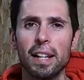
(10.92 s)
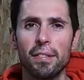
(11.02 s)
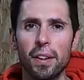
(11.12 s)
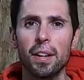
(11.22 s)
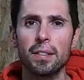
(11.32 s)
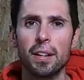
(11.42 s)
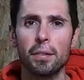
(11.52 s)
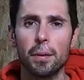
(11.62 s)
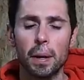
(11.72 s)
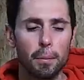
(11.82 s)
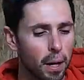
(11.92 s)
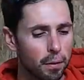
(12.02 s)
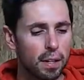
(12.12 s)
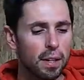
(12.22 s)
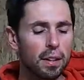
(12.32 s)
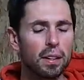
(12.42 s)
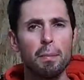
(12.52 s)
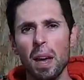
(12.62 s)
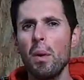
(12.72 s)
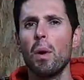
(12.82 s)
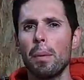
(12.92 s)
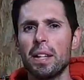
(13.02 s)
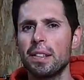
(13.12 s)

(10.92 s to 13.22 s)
really fast everywhere? Well, you may well be